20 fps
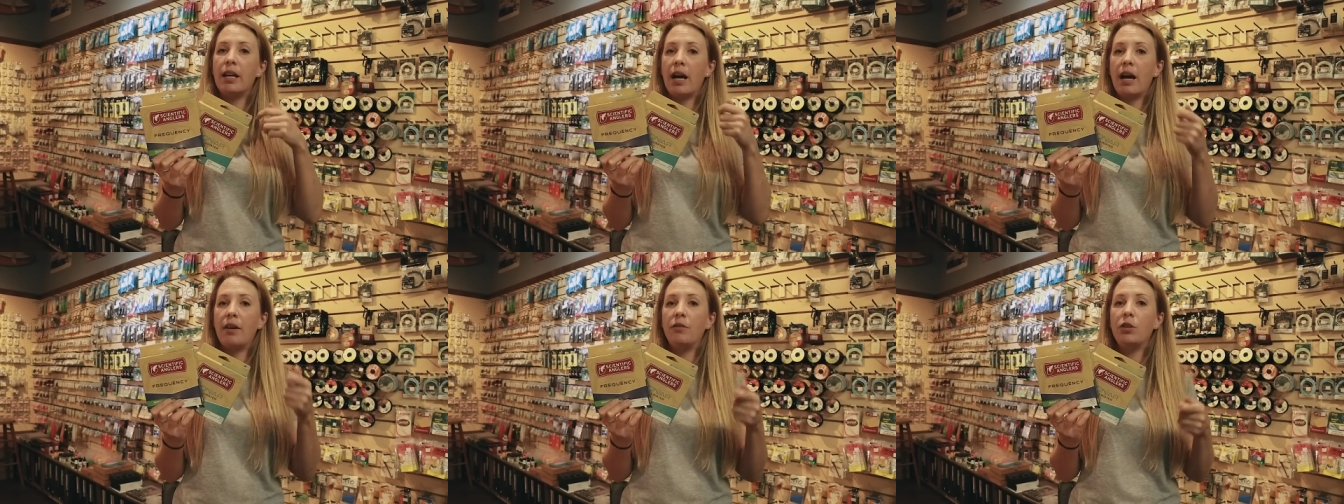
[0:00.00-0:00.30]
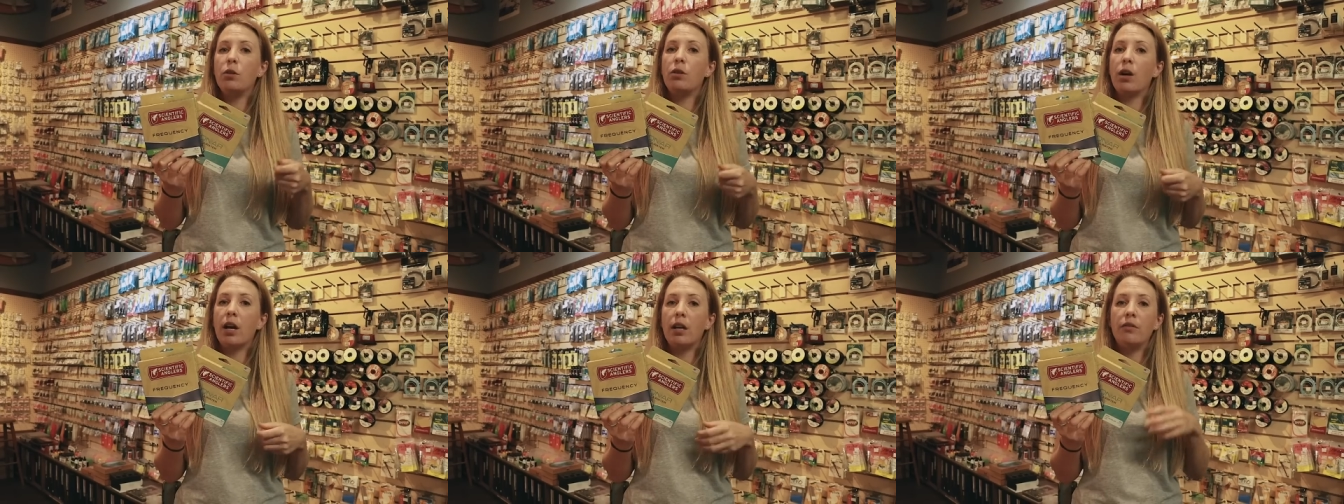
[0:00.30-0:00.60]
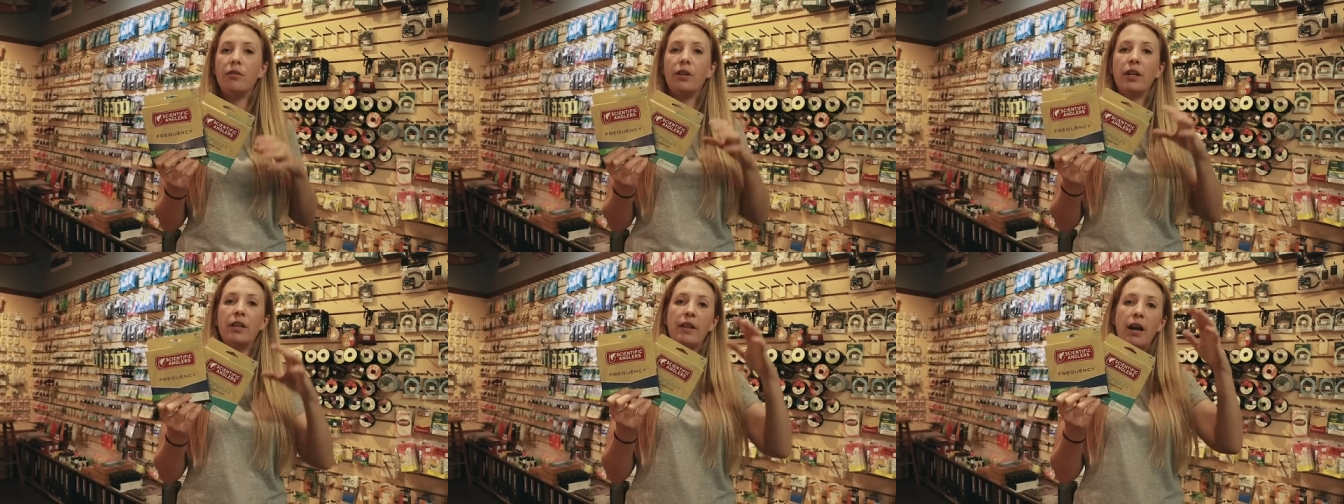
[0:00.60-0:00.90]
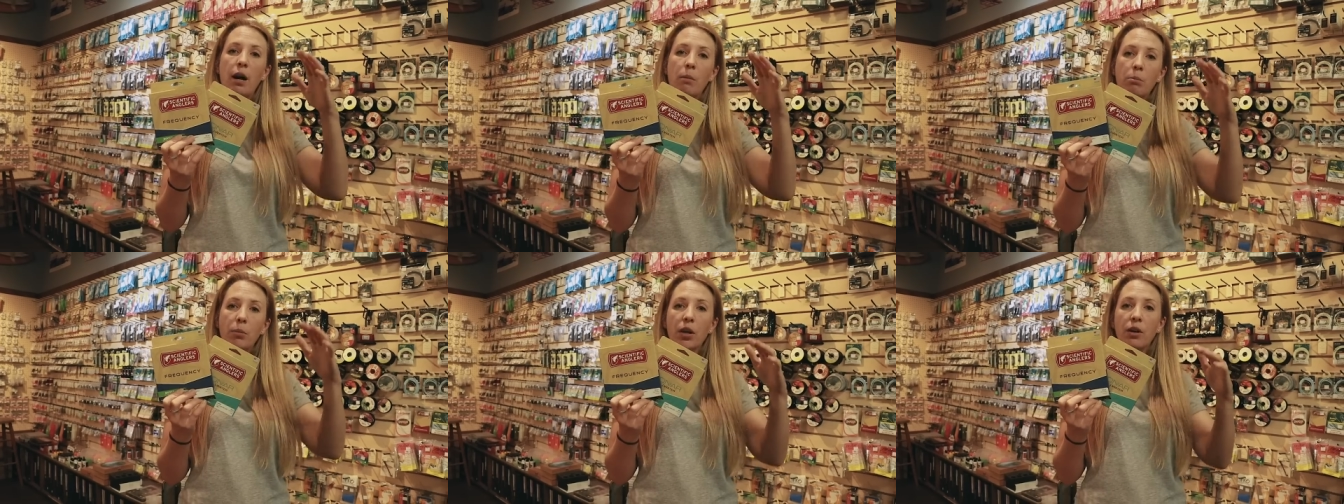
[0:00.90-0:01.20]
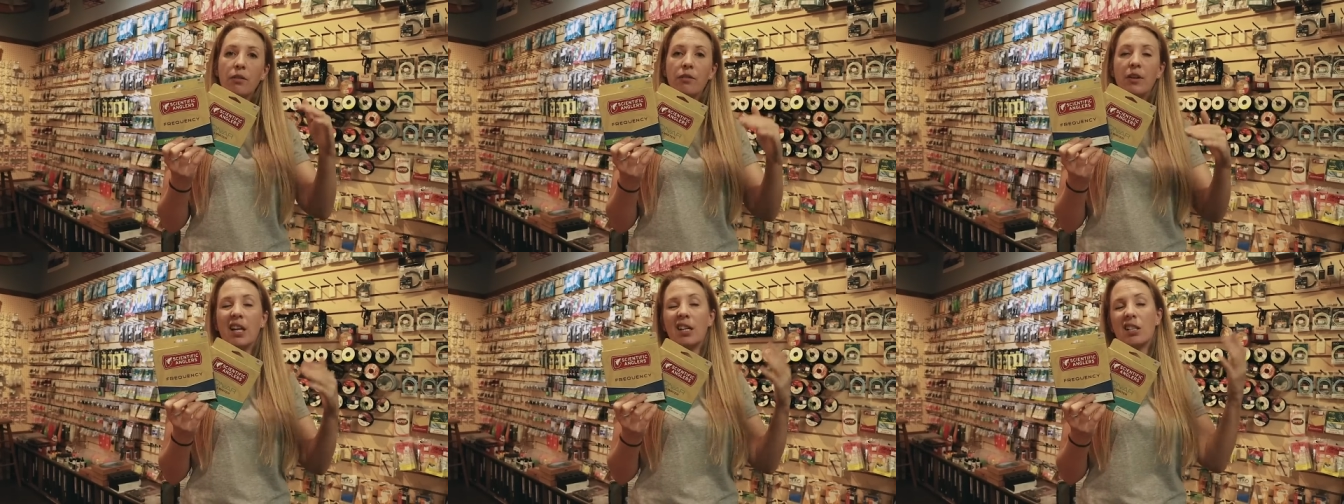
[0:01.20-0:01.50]
and have you kind of in that
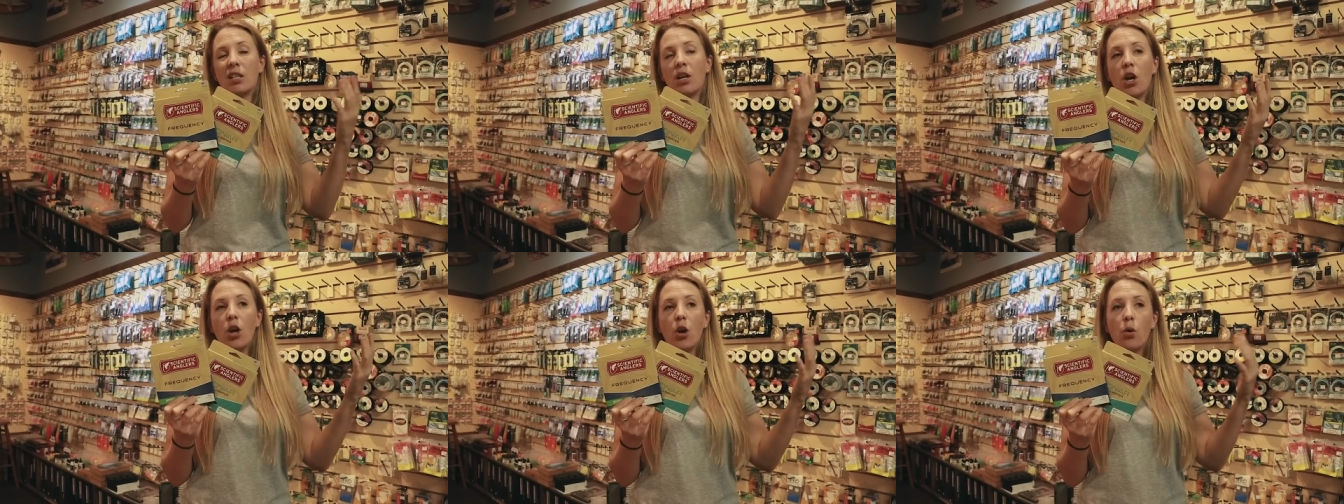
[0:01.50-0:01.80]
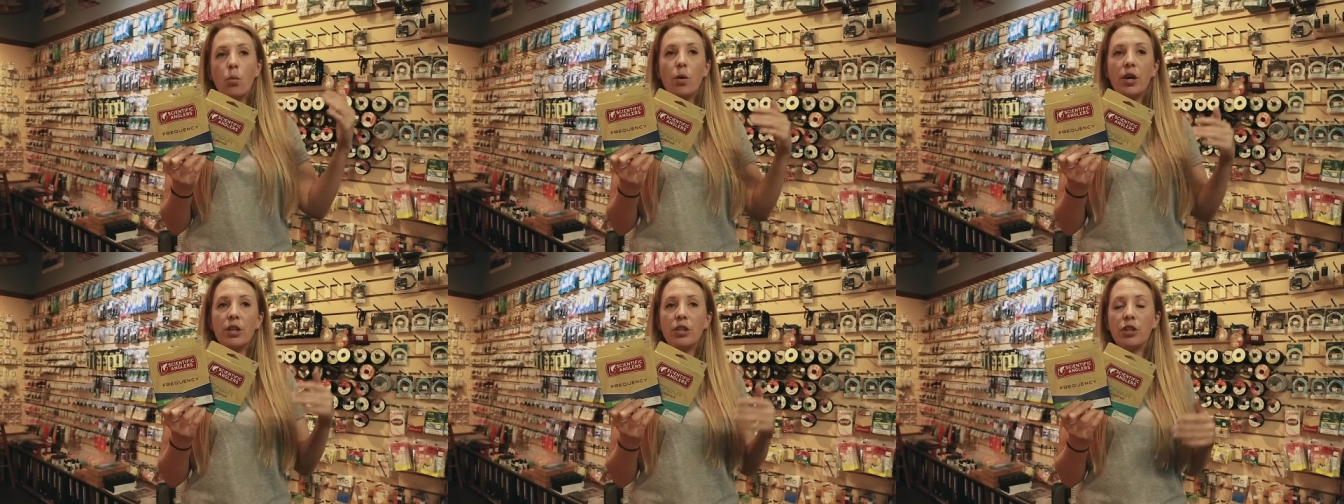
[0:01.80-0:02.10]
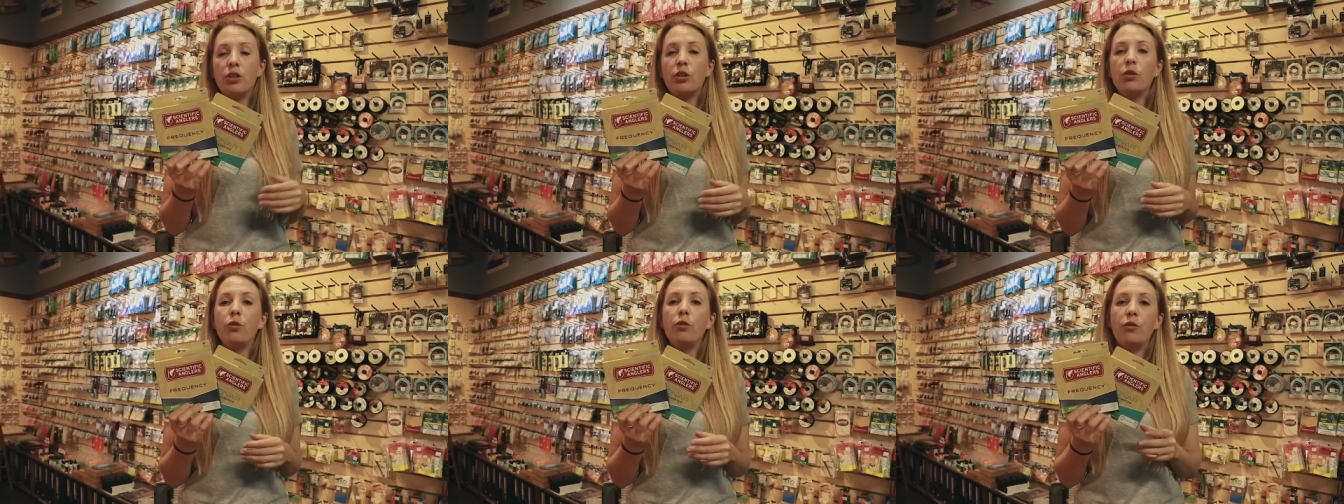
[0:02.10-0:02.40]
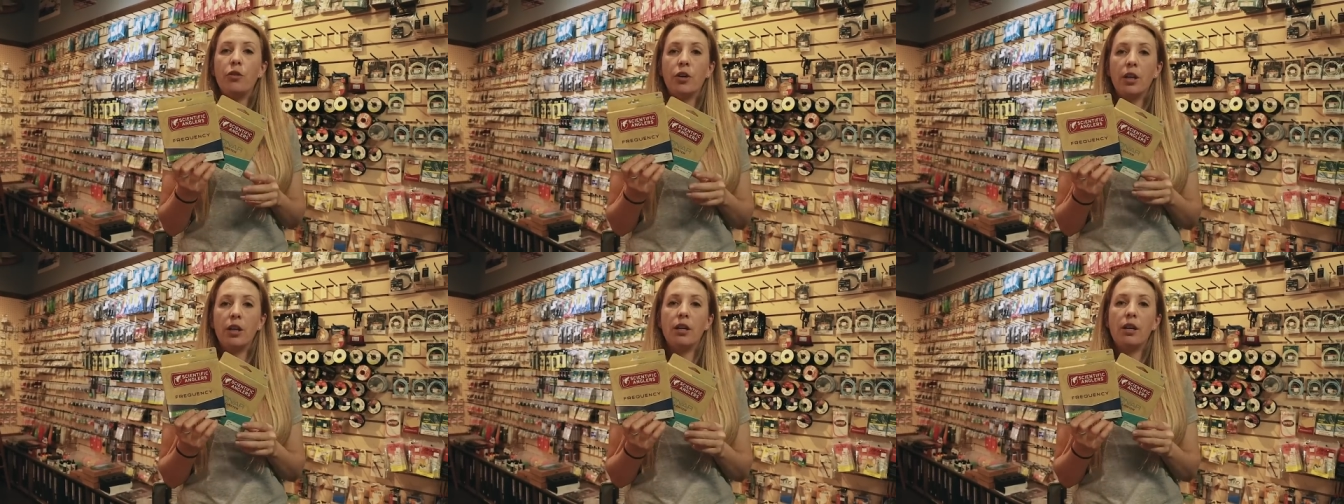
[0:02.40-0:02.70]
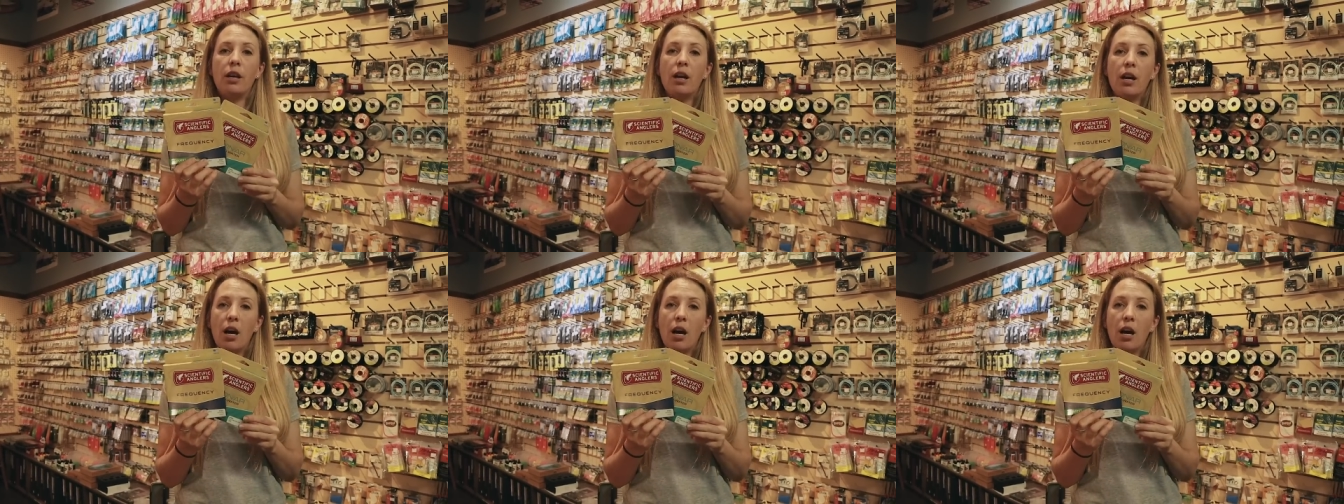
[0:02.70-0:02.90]
perfect one to two foot